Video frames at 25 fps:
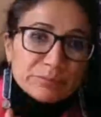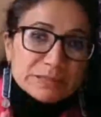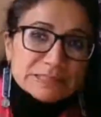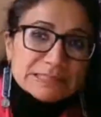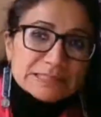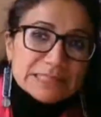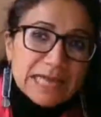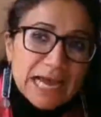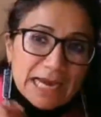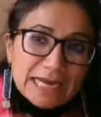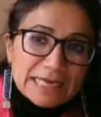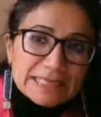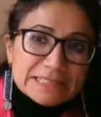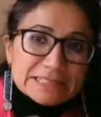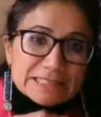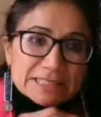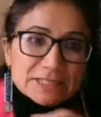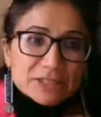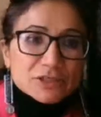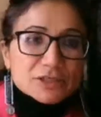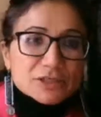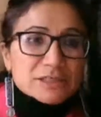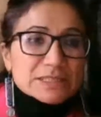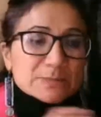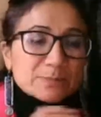besides
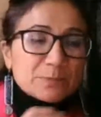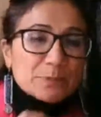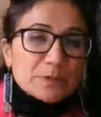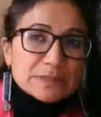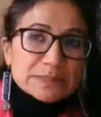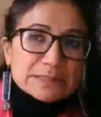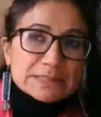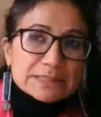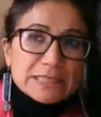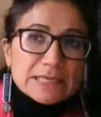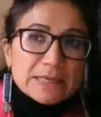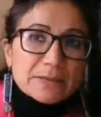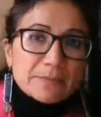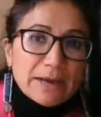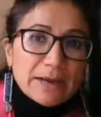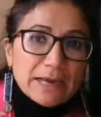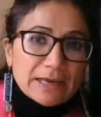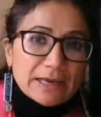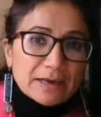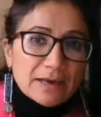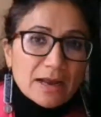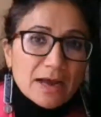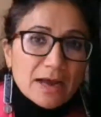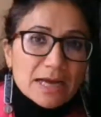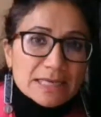interspersing my
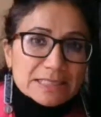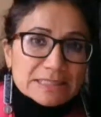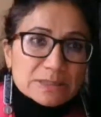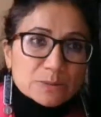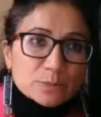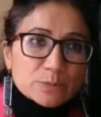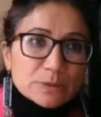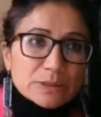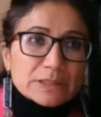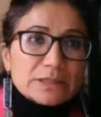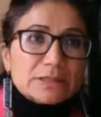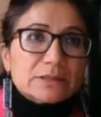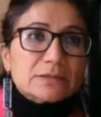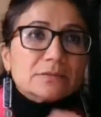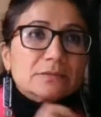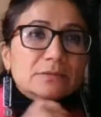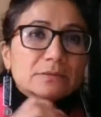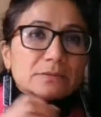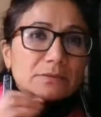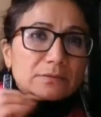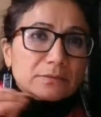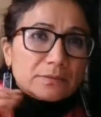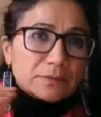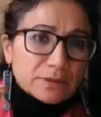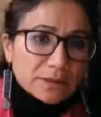class with
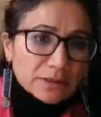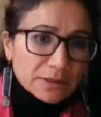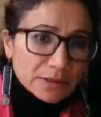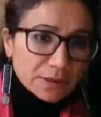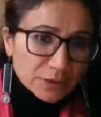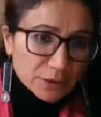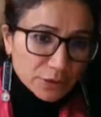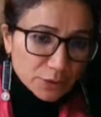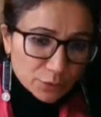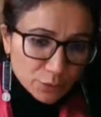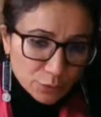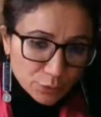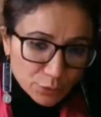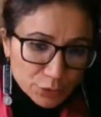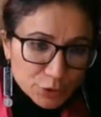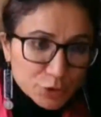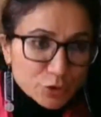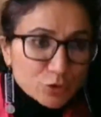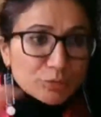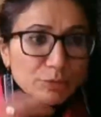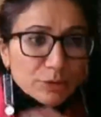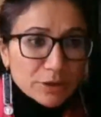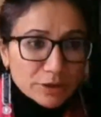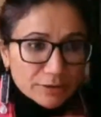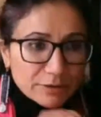uh, you know
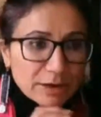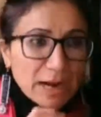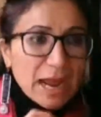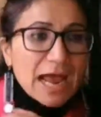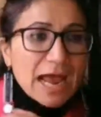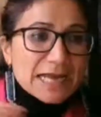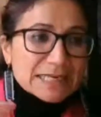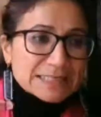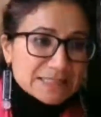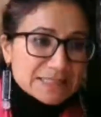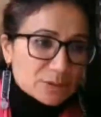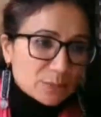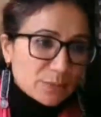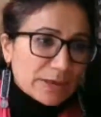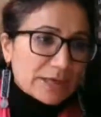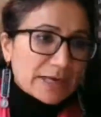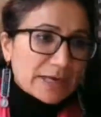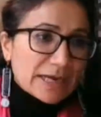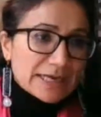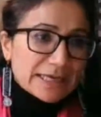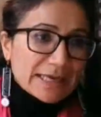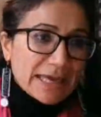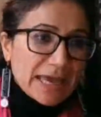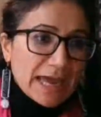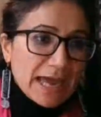humor as and when
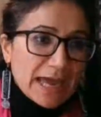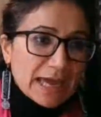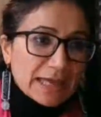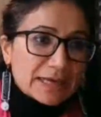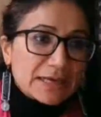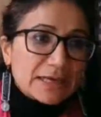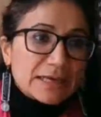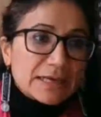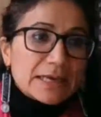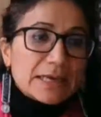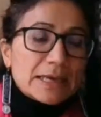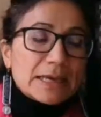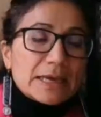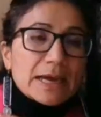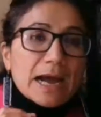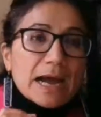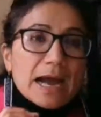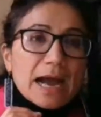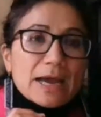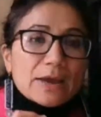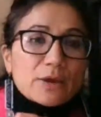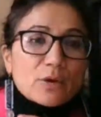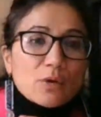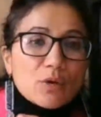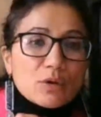i can
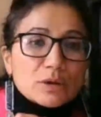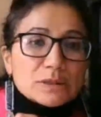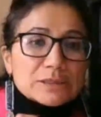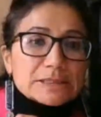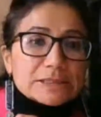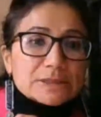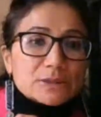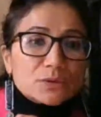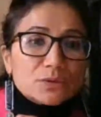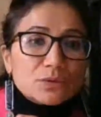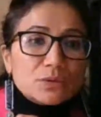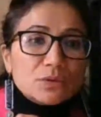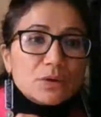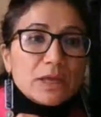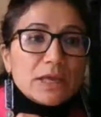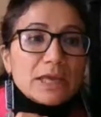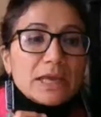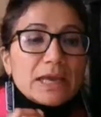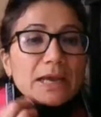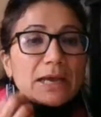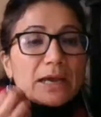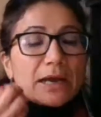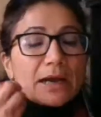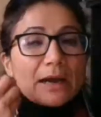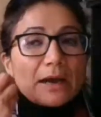i also
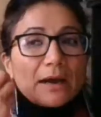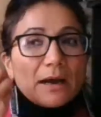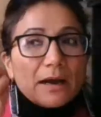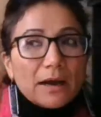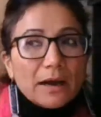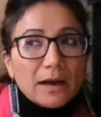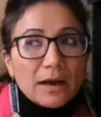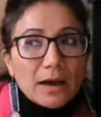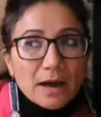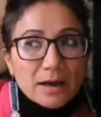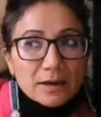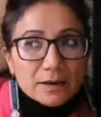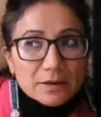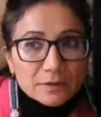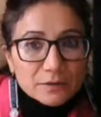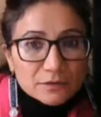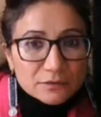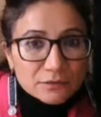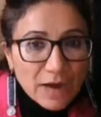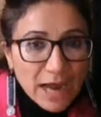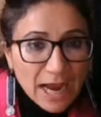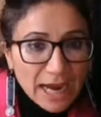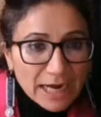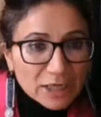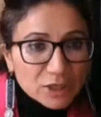
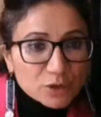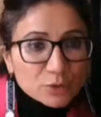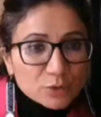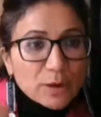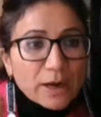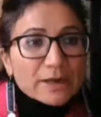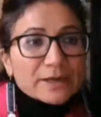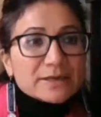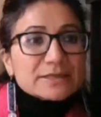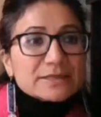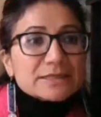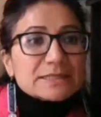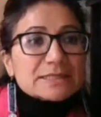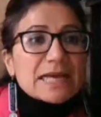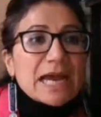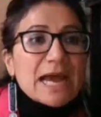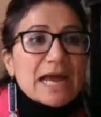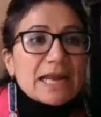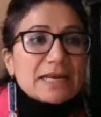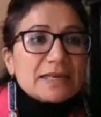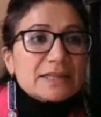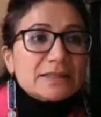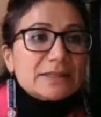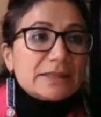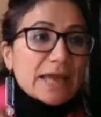try to
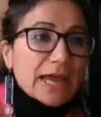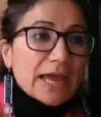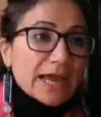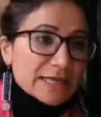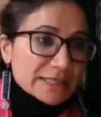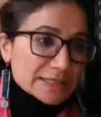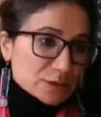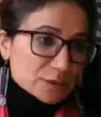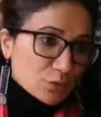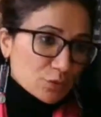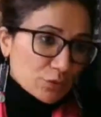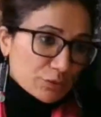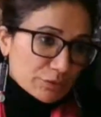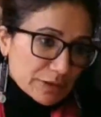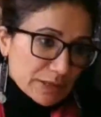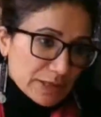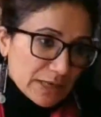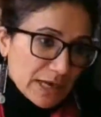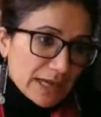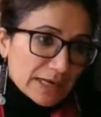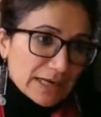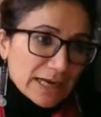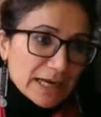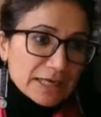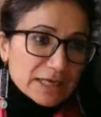understand their story
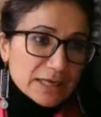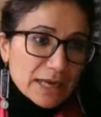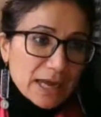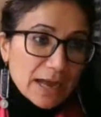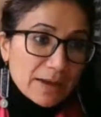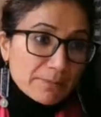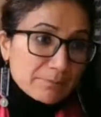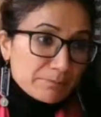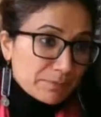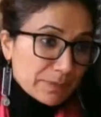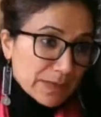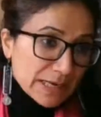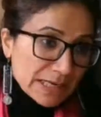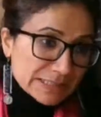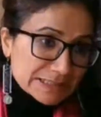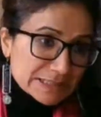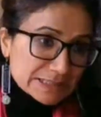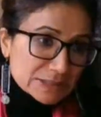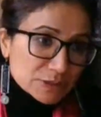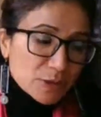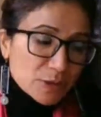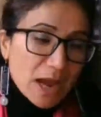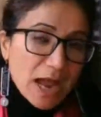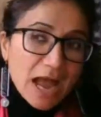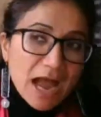and i am
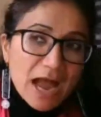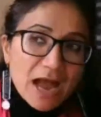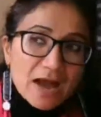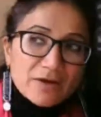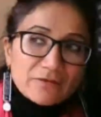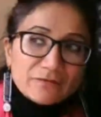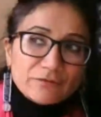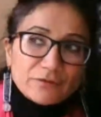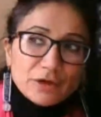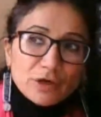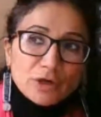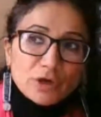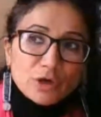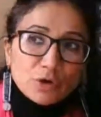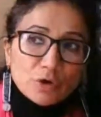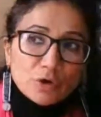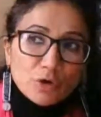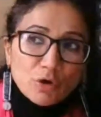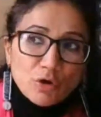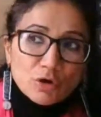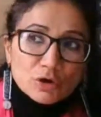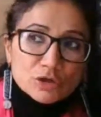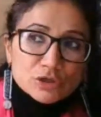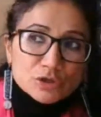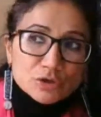blessed to have a
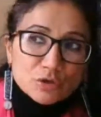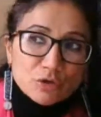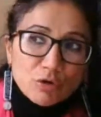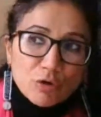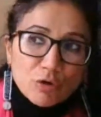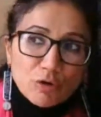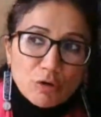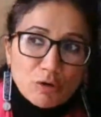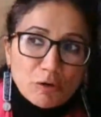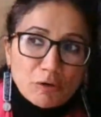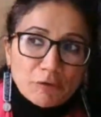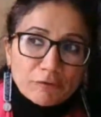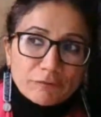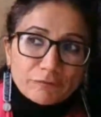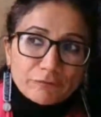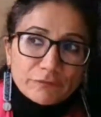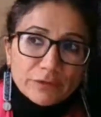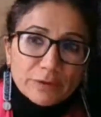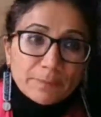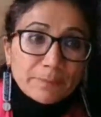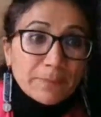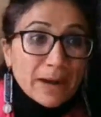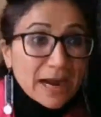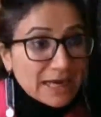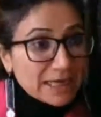lot of
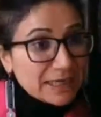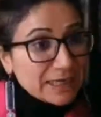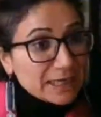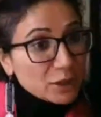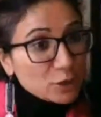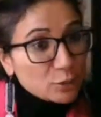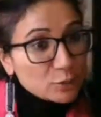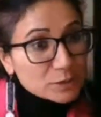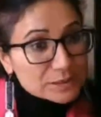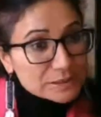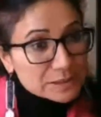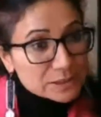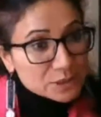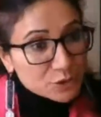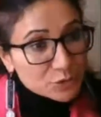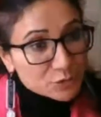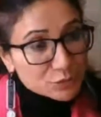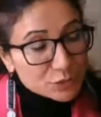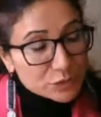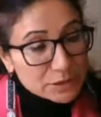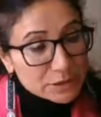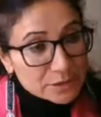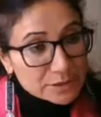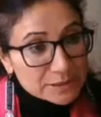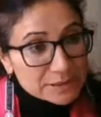uh, bilingual
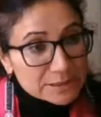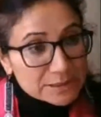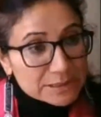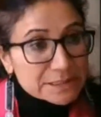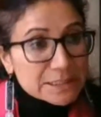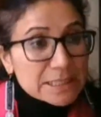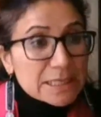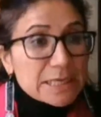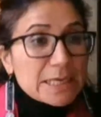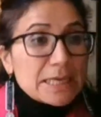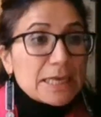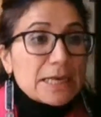students